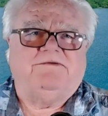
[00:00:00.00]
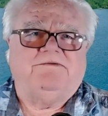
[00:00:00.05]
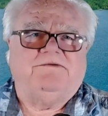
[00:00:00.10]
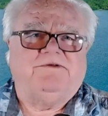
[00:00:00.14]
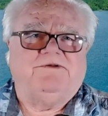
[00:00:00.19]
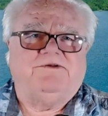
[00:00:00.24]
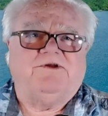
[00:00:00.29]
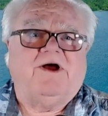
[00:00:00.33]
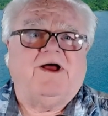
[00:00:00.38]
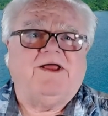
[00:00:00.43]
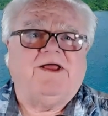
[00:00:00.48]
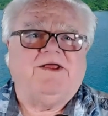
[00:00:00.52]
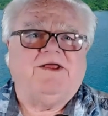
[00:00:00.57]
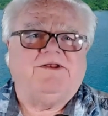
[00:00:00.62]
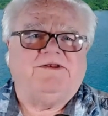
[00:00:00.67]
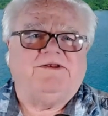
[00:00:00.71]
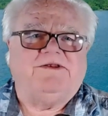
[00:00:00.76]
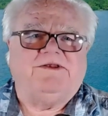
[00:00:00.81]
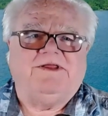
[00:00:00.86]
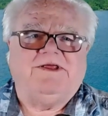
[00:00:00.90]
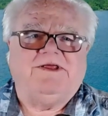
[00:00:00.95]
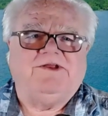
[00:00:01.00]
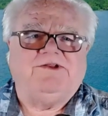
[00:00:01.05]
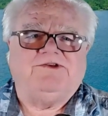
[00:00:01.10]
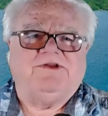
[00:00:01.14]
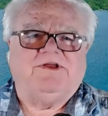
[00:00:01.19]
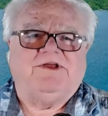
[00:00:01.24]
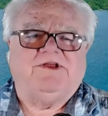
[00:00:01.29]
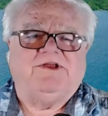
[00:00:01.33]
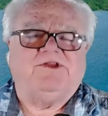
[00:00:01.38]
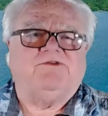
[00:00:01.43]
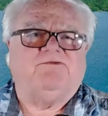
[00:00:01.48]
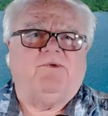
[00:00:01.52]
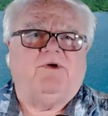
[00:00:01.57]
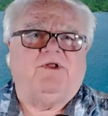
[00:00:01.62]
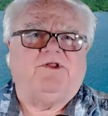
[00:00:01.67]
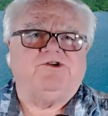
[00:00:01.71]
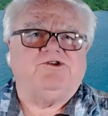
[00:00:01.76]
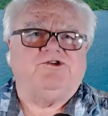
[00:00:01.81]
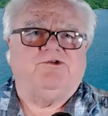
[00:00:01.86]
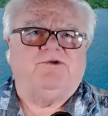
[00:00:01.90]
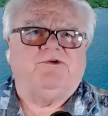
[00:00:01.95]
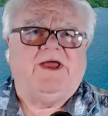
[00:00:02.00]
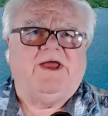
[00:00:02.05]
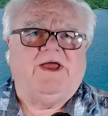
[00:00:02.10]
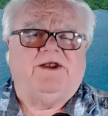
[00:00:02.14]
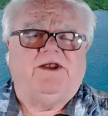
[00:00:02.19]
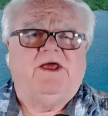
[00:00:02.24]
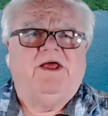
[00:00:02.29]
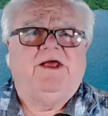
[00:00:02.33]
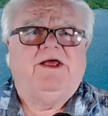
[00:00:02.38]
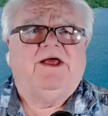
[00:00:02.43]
diet needs as well as you can.